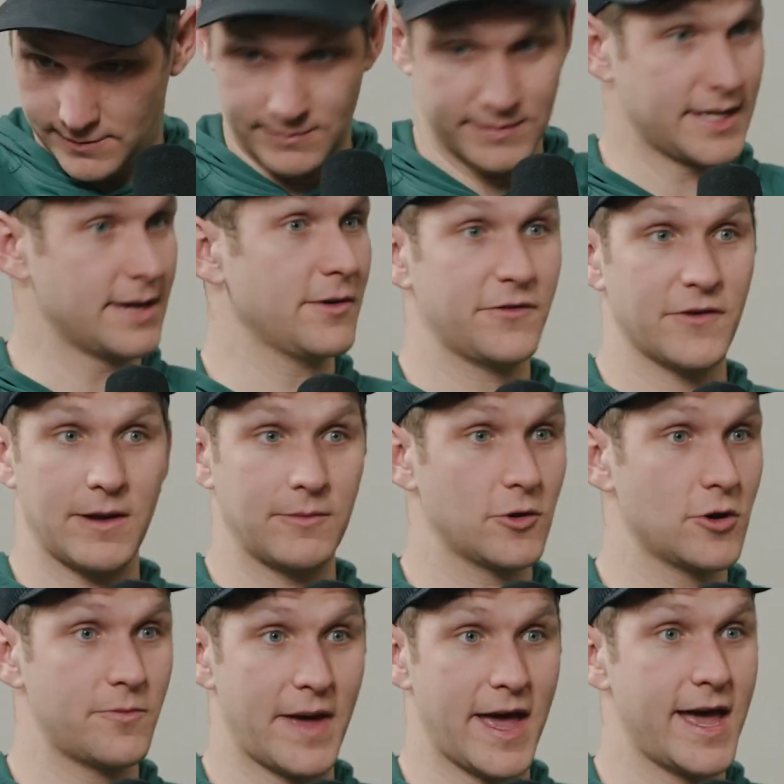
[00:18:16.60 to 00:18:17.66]
Timber frame
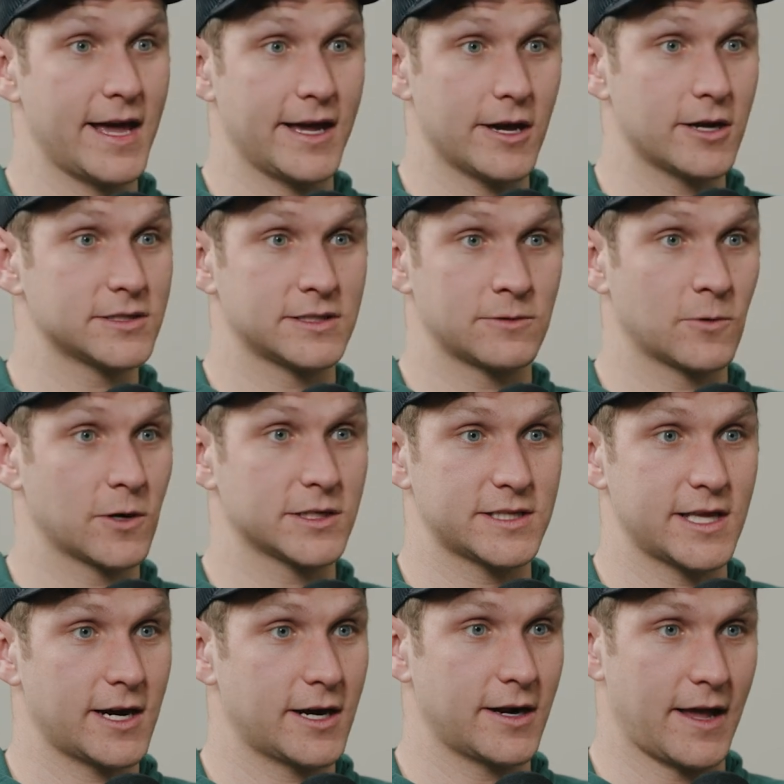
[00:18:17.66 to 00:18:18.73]
group A goes and works
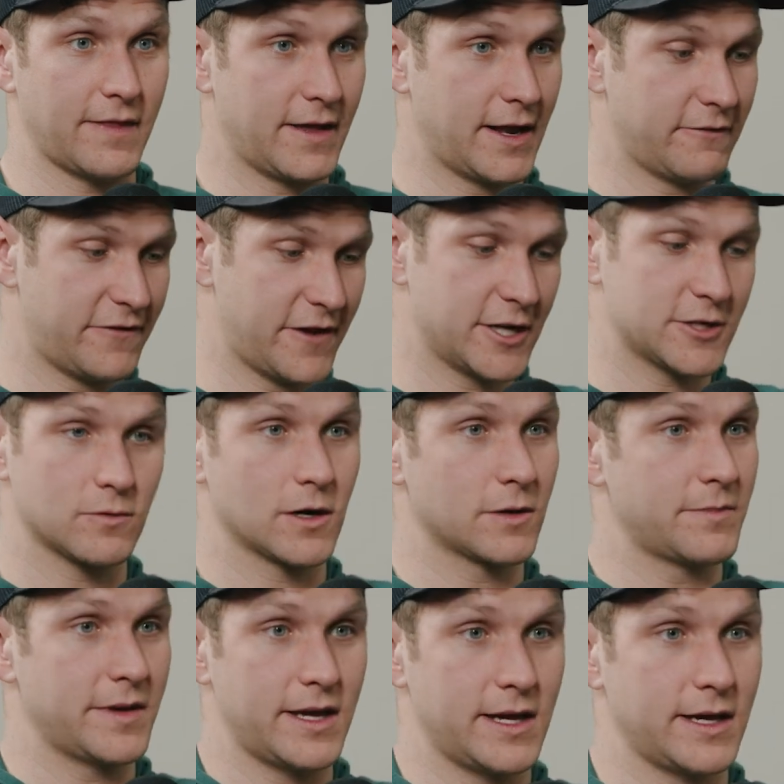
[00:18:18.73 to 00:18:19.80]
there, and then finish
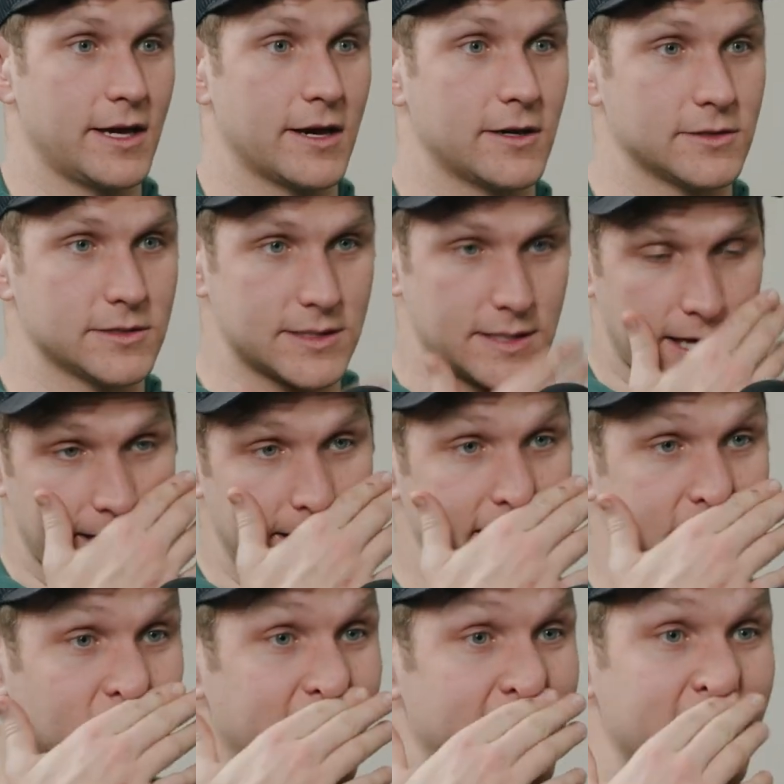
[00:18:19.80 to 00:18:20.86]
work B goes and
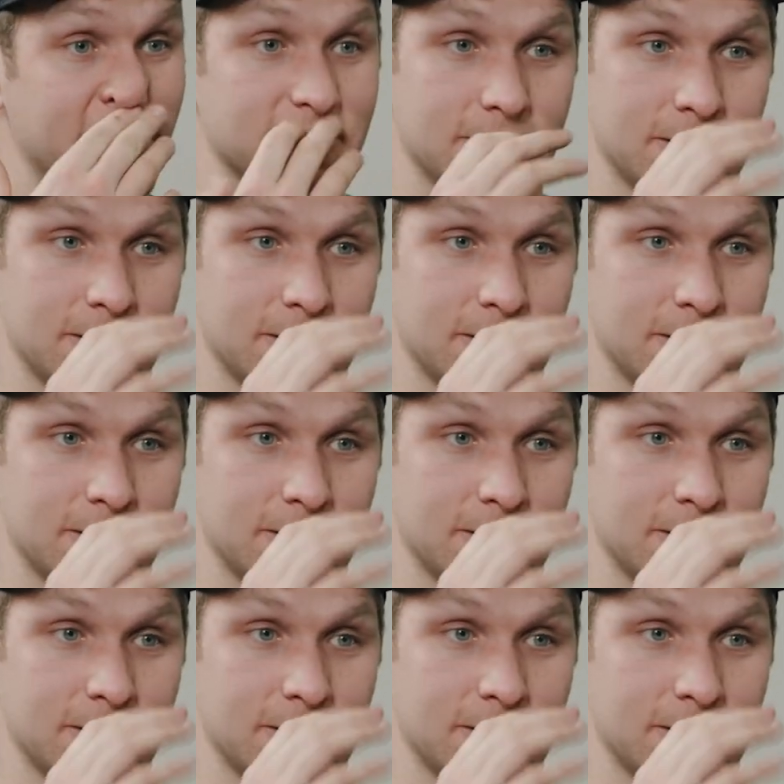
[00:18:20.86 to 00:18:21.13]
does windows